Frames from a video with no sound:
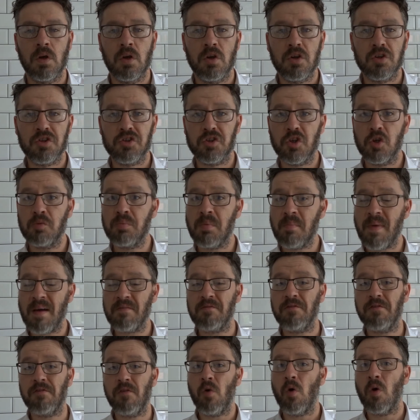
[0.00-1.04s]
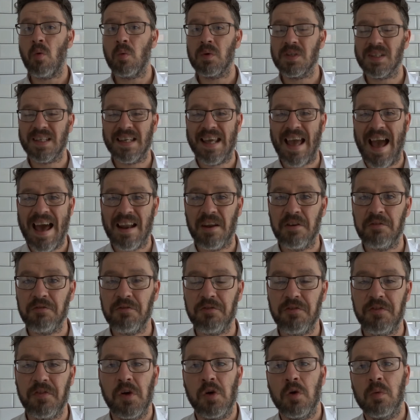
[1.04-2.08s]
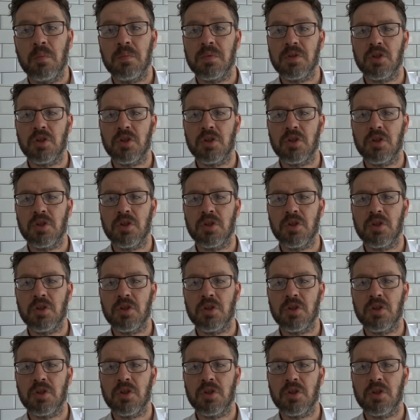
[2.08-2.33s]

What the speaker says: Superman 4 was Canon Films'